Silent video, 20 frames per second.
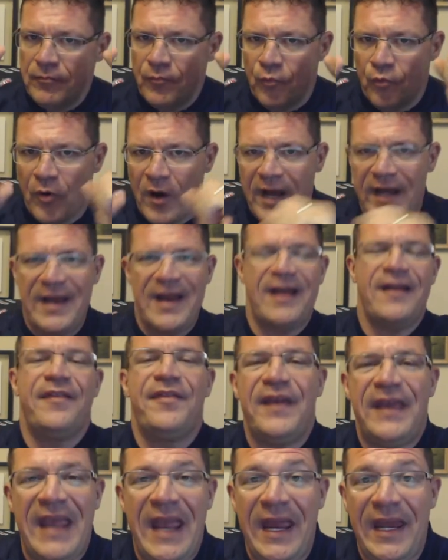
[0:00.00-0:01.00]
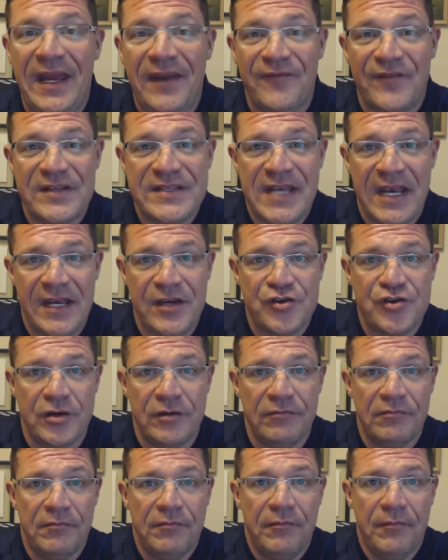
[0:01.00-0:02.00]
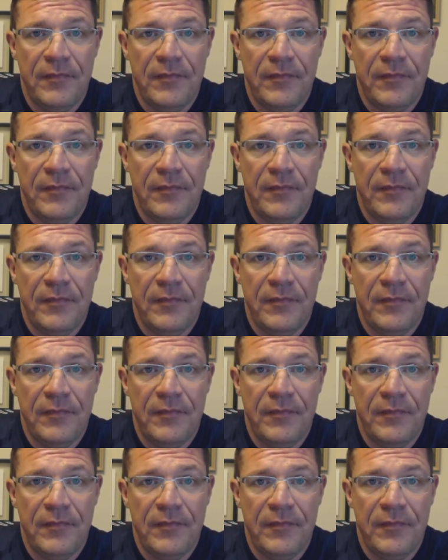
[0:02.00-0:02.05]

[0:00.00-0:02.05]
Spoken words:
right out of the gate invitation?